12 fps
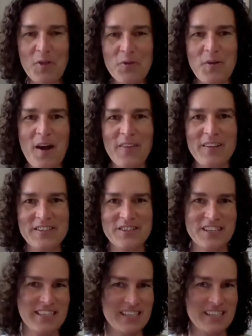throughout this
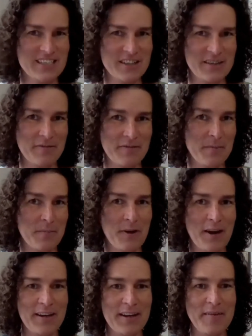transition from
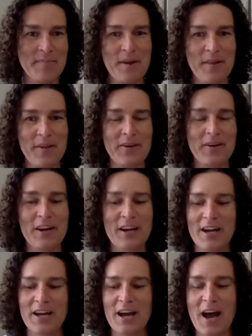pregnant mother
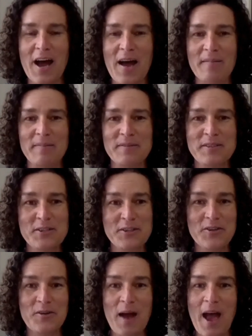
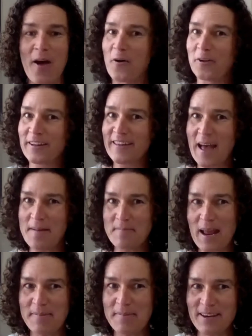to holding that
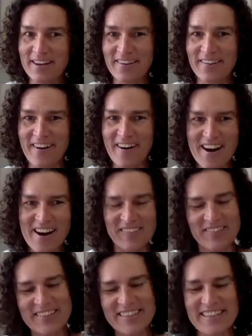baby in her arms.